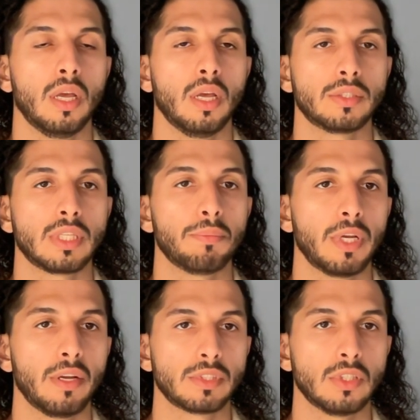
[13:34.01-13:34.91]

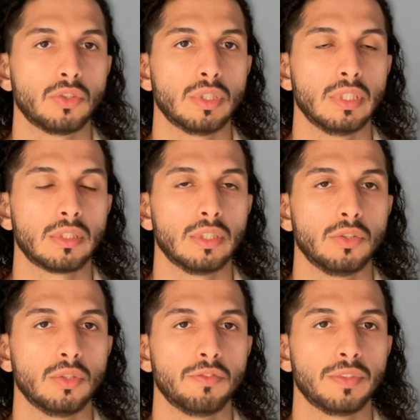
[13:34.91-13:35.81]
sometimes contradictory
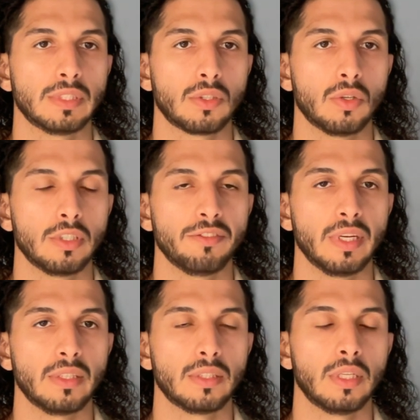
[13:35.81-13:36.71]
to the physical
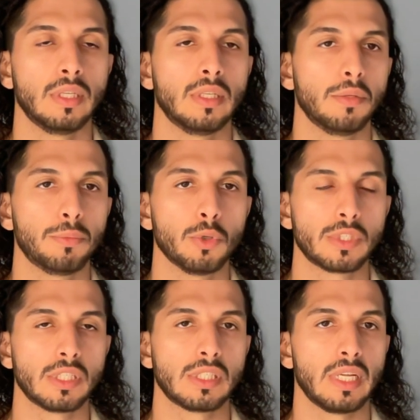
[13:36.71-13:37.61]
event. In
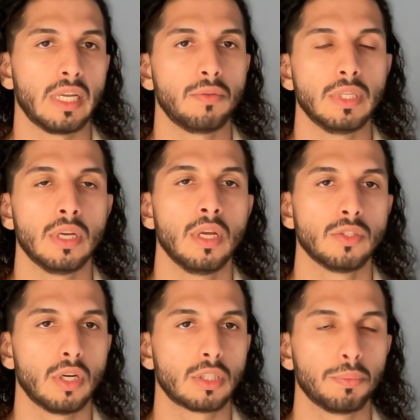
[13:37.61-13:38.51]
hypnosis state, we
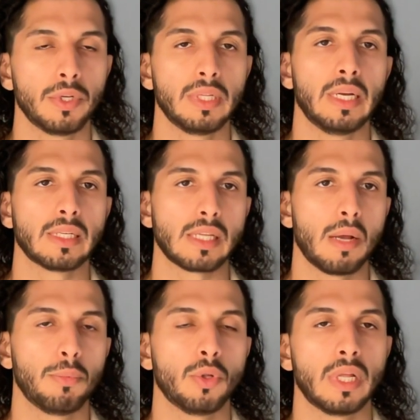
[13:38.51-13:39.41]
talked about that
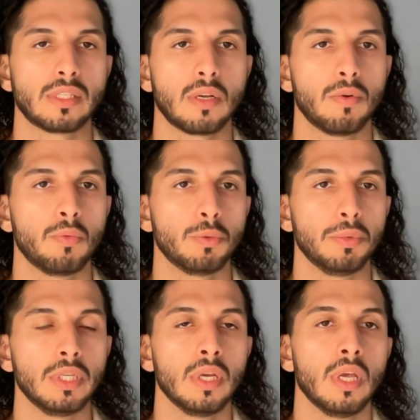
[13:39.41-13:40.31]
example that someone would
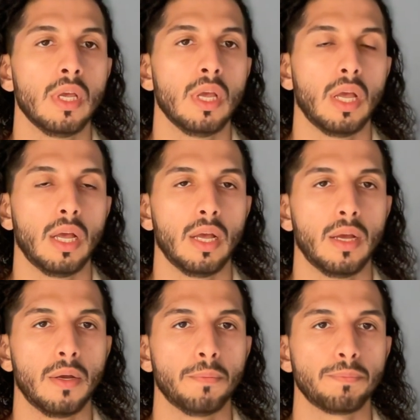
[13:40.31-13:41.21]
be
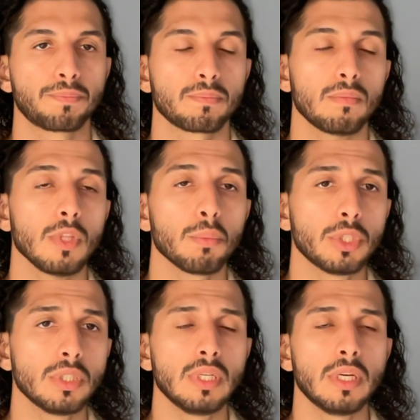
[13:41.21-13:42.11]
um, put
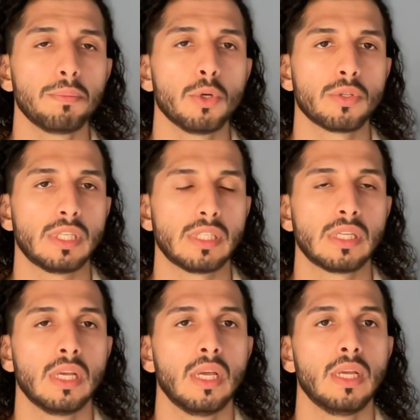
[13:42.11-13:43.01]
in a hypnosis
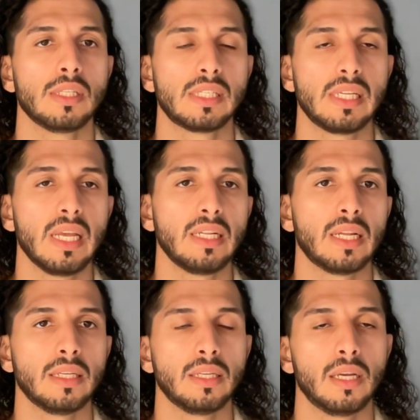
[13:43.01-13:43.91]
state
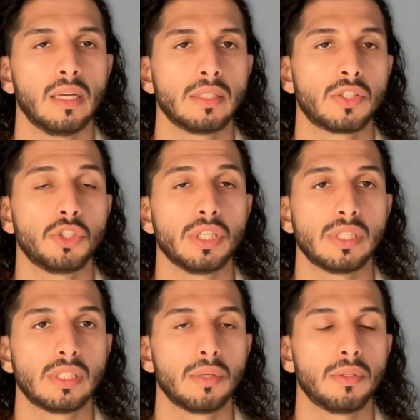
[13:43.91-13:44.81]
and
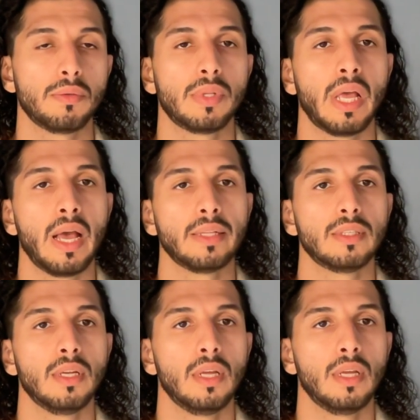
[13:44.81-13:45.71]
suggested that
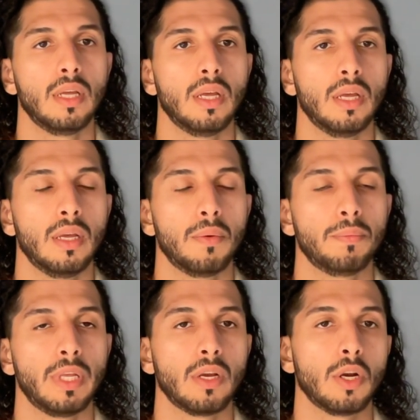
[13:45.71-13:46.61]

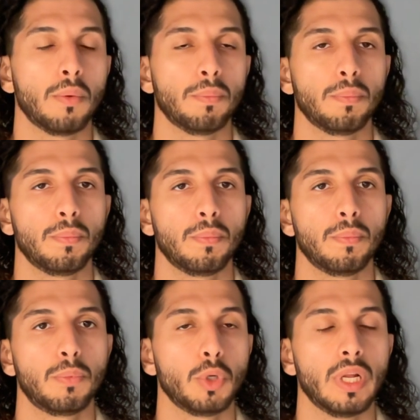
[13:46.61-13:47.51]
they're gonna
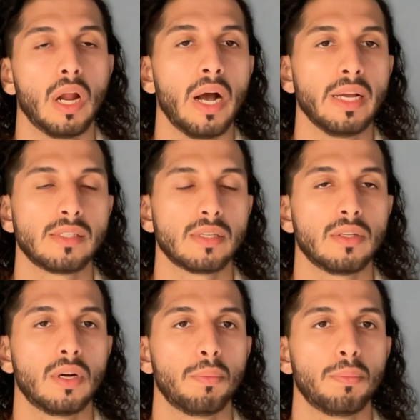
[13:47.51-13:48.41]
put an ice on the